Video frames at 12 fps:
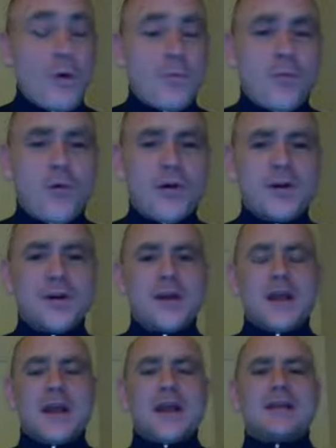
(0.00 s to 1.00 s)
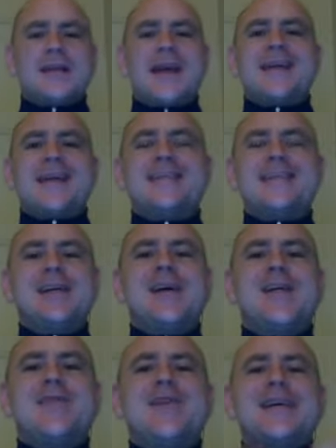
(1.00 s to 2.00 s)
important, that idea
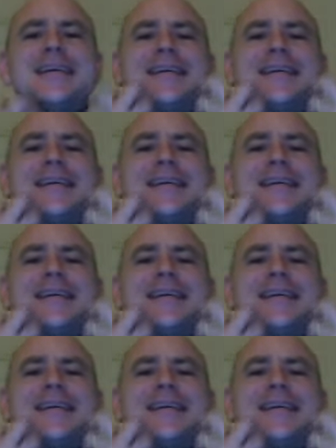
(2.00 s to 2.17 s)
of